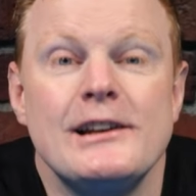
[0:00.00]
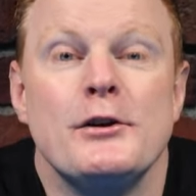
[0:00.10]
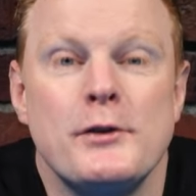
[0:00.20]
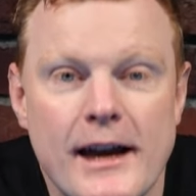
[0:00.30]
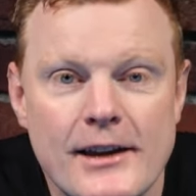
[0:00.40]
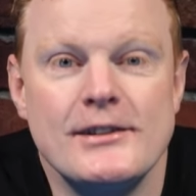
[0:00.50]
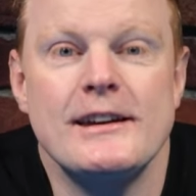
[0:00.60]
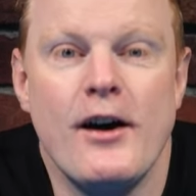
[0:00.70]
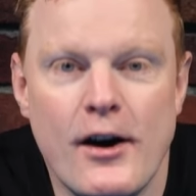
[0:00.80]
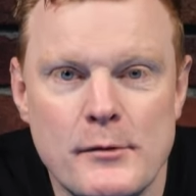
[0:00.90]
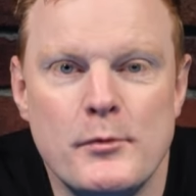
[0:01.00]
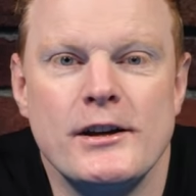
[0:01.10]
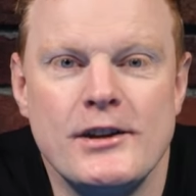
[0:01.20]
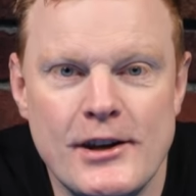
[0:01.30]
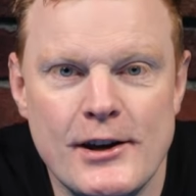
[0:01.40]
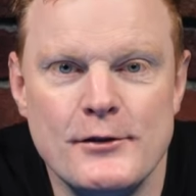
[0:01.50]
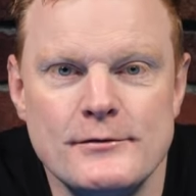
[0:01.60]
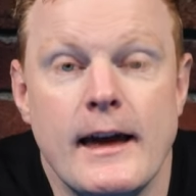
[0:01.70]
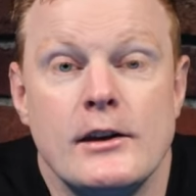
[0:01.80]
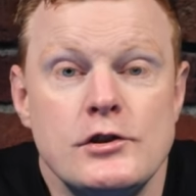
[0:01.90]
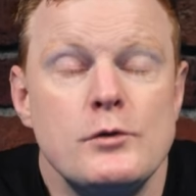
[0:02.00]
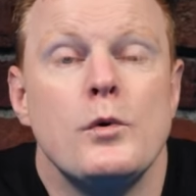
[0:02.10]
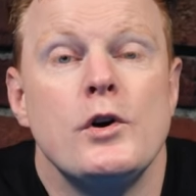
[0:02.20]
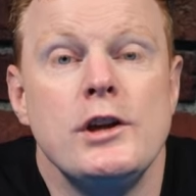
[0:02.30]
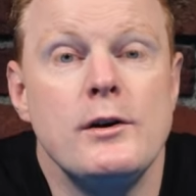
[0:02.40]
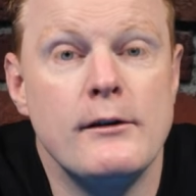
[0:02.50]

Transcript: Lucasi hybrid cue. And I should warn you,